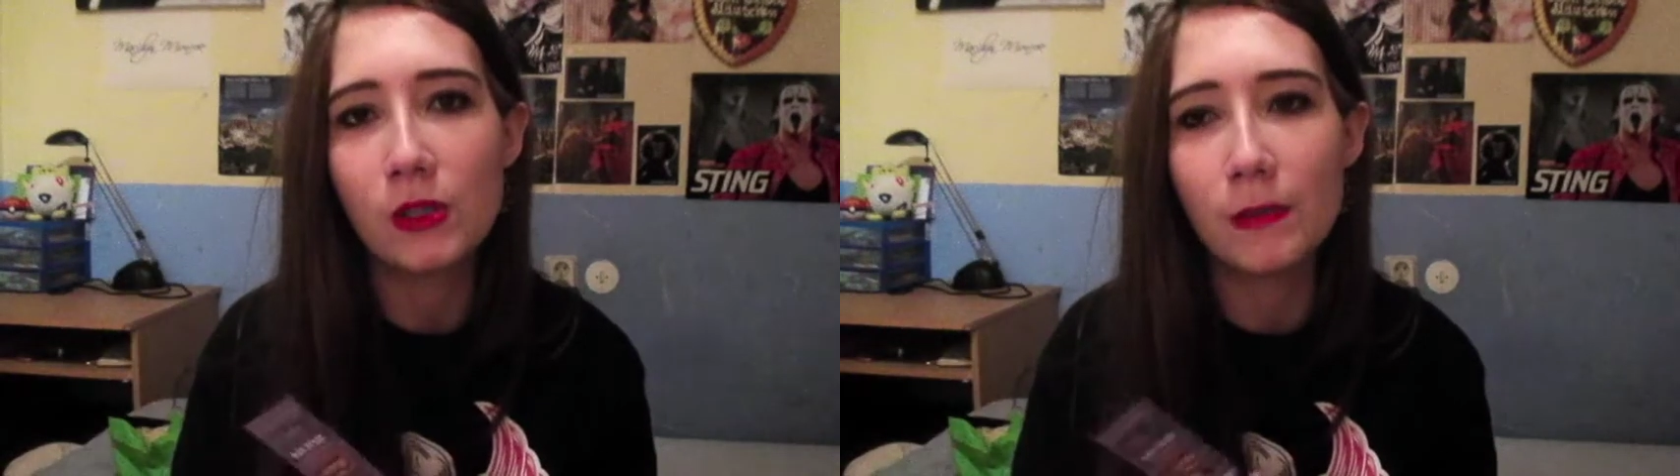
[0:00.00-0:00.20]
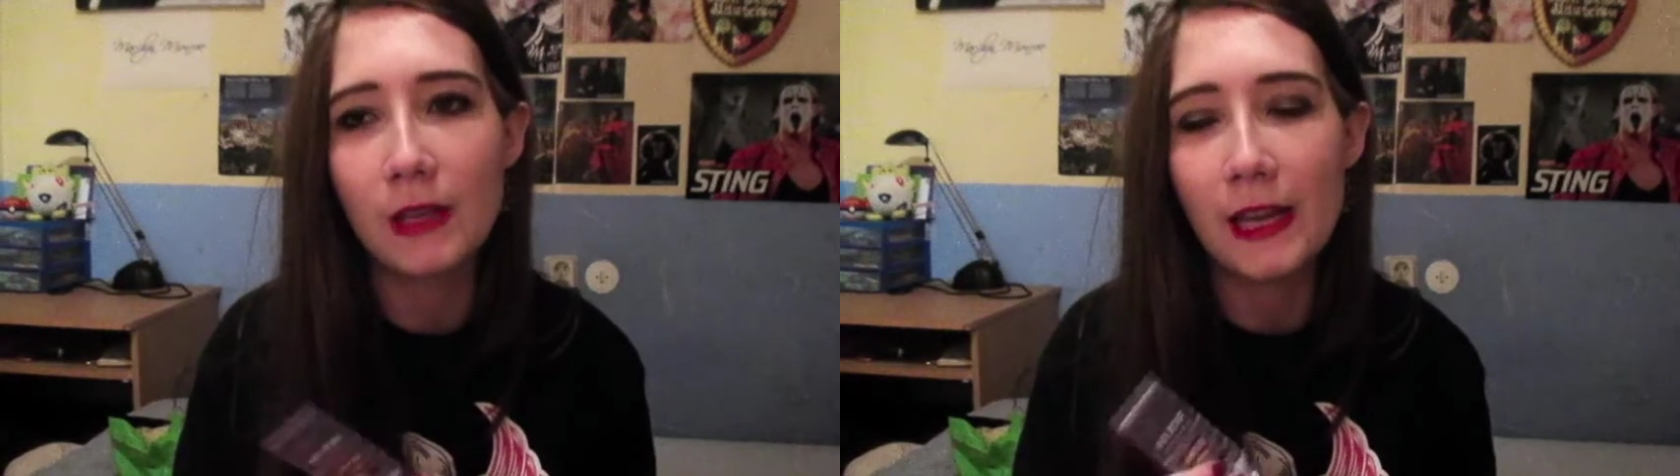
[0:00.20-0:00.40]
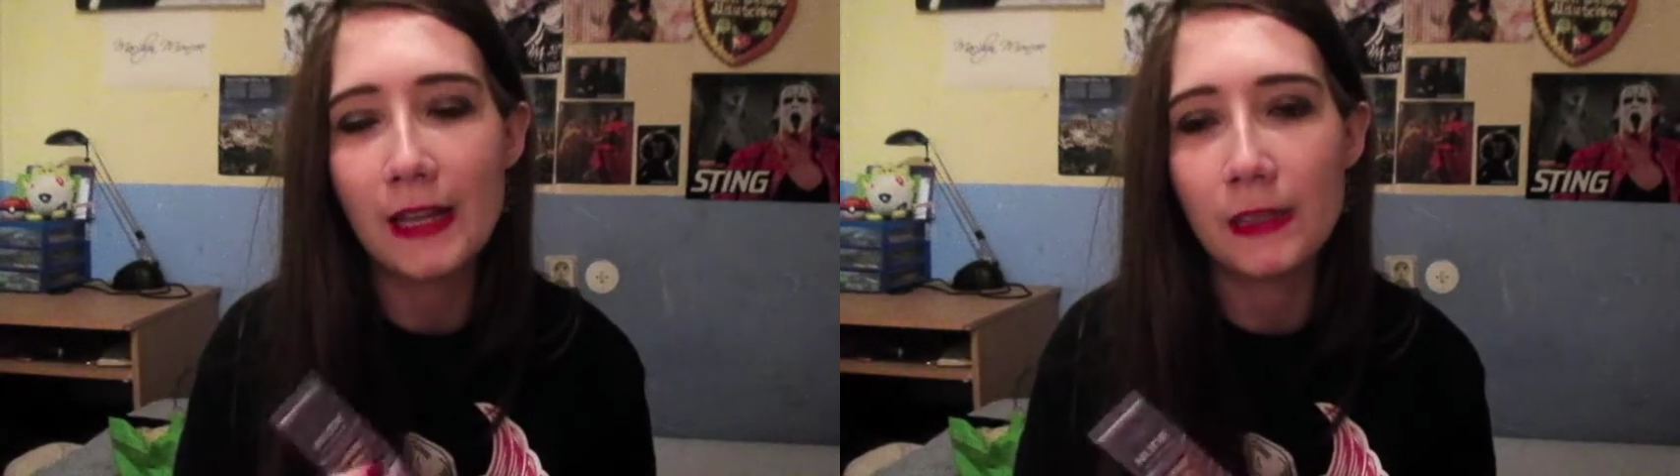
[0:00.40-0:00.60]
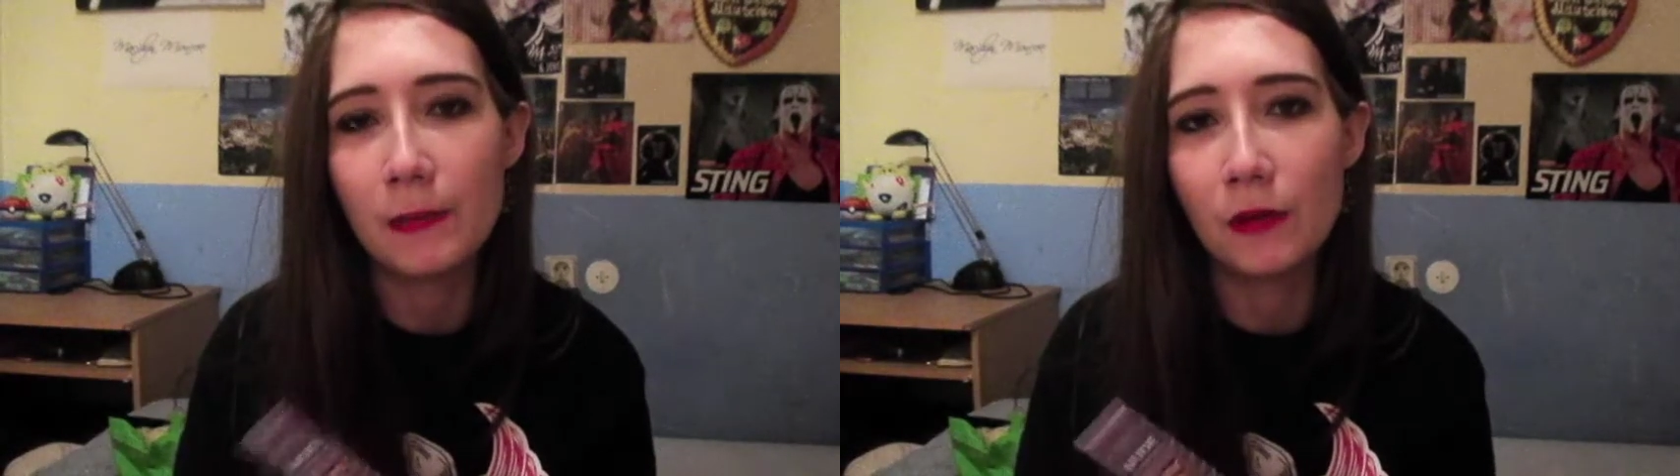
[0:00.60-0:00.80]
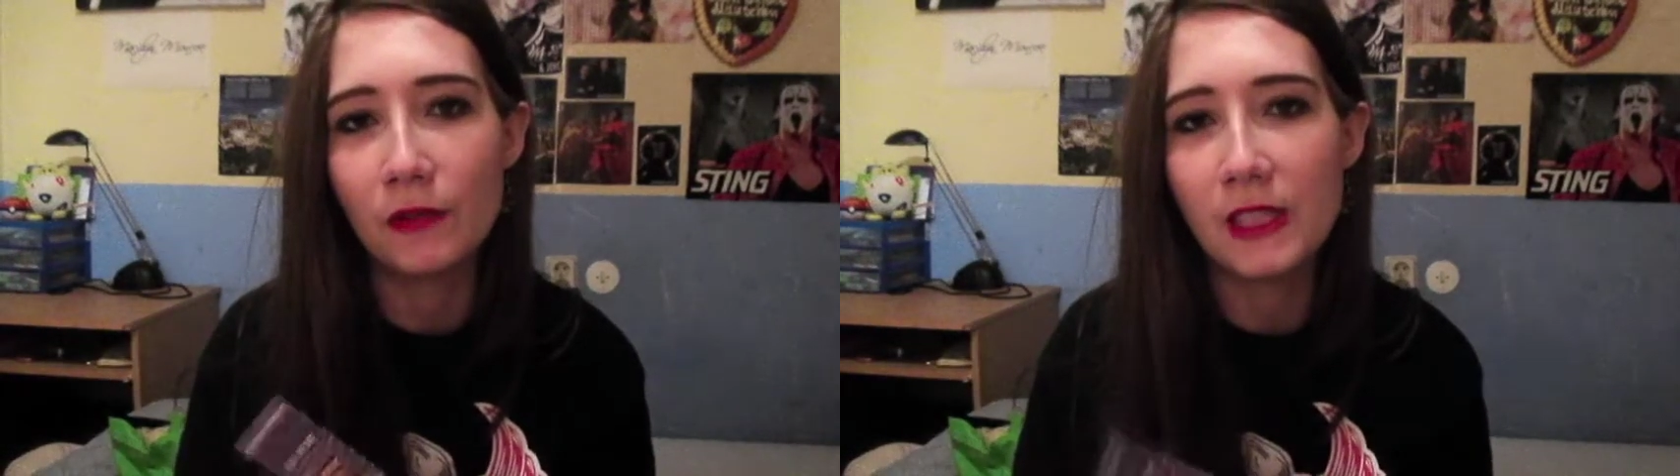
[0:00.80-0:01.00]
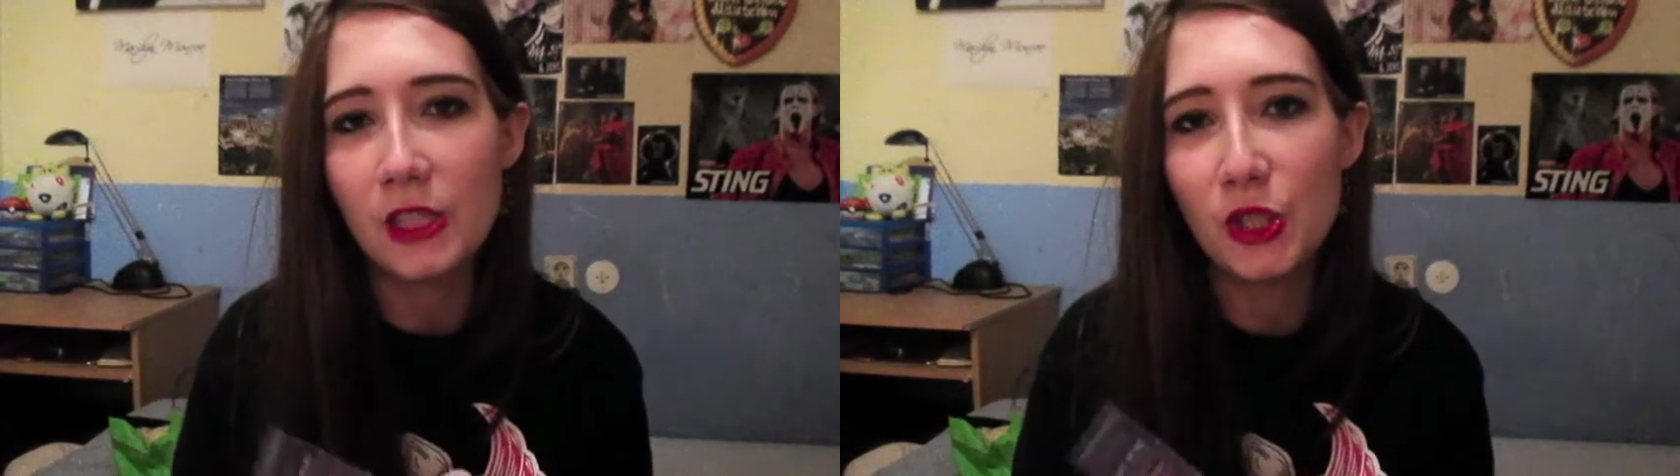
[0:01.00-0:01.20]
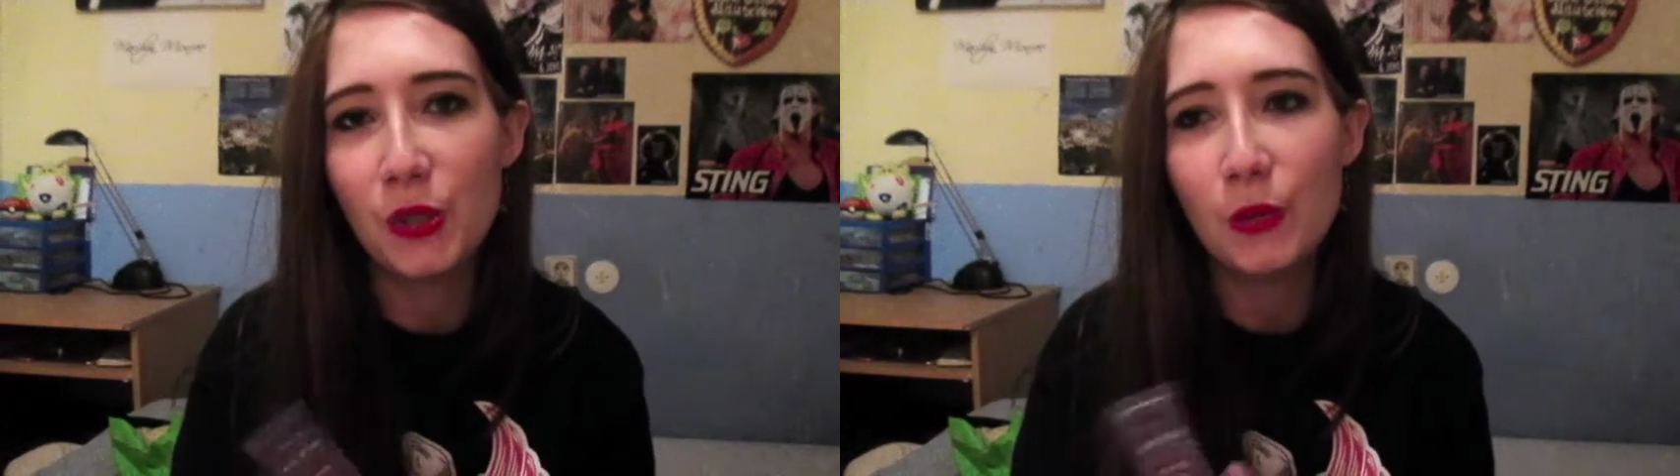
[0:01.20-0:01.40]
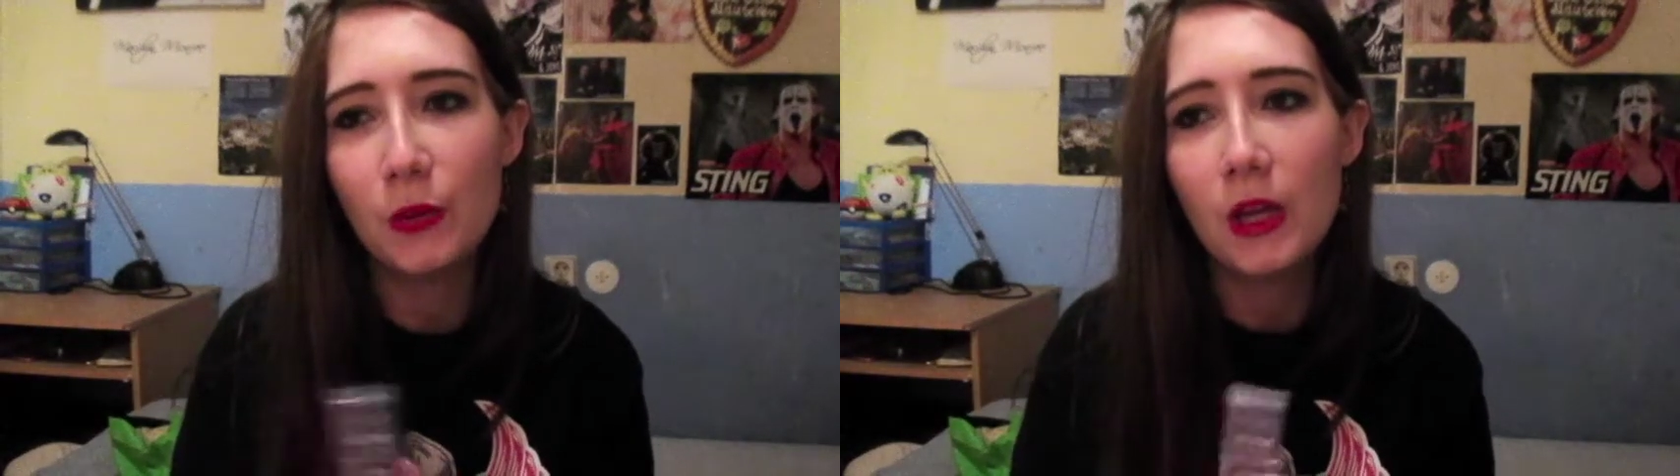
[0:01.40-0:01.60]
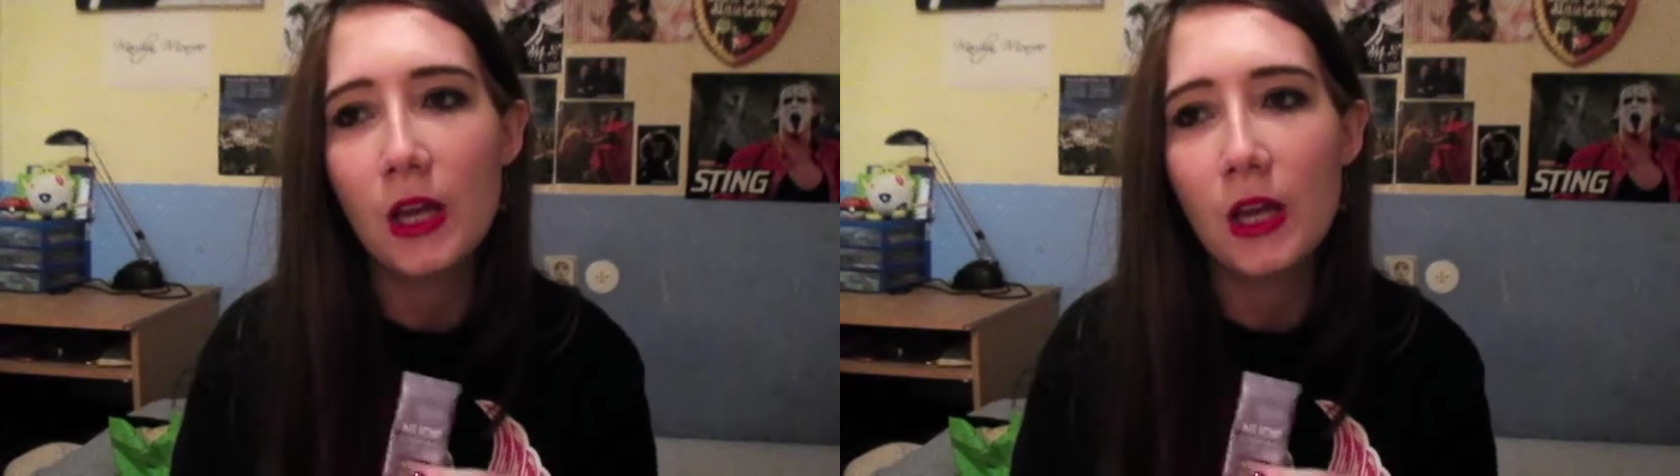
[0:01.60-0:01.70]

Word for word: but it has a bit of tint too,